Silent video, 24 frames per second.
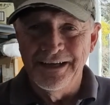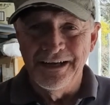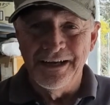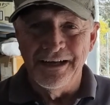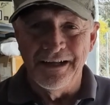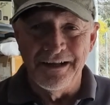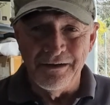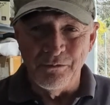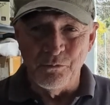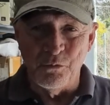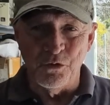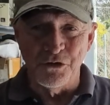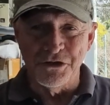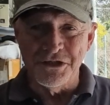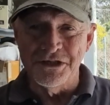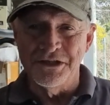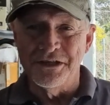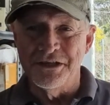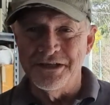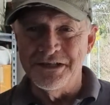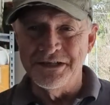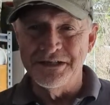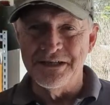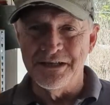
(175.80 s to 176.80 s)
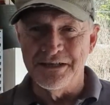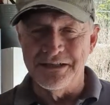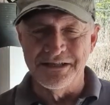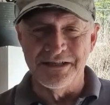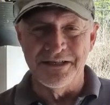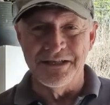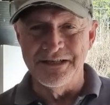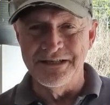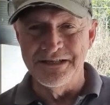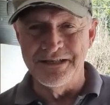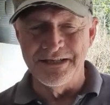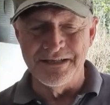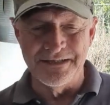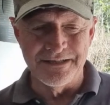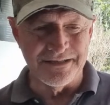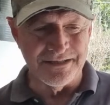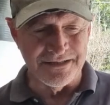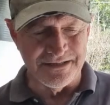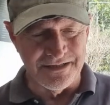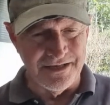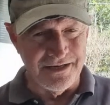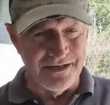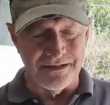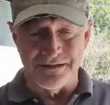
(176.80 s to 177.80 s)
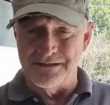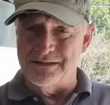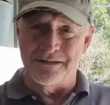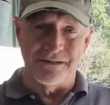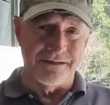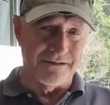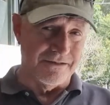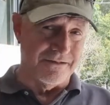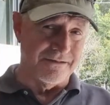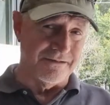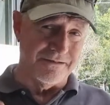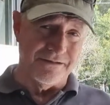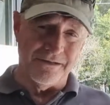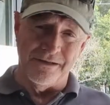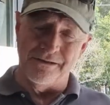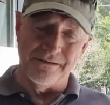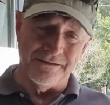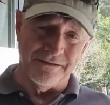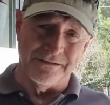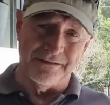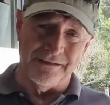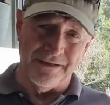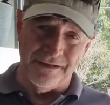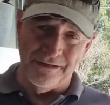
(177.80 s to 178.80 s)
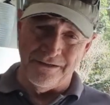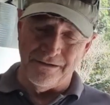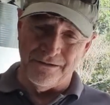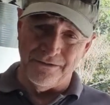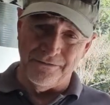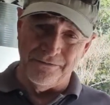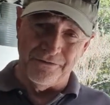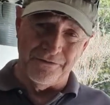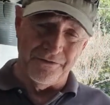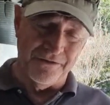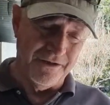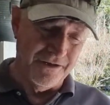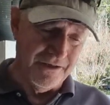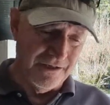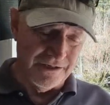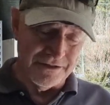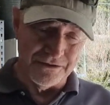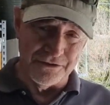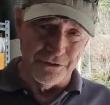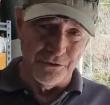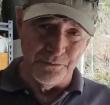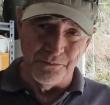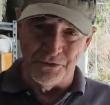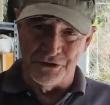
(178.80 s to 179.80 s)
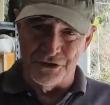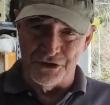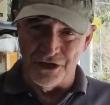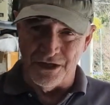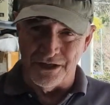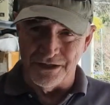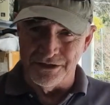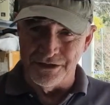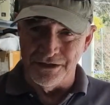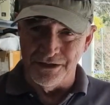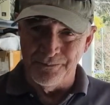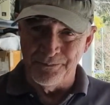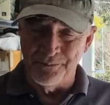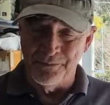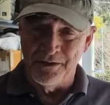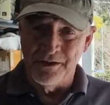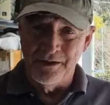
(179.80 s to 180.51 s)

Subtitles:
it wasn't as easy as it sounds because you've got to take off the supercharger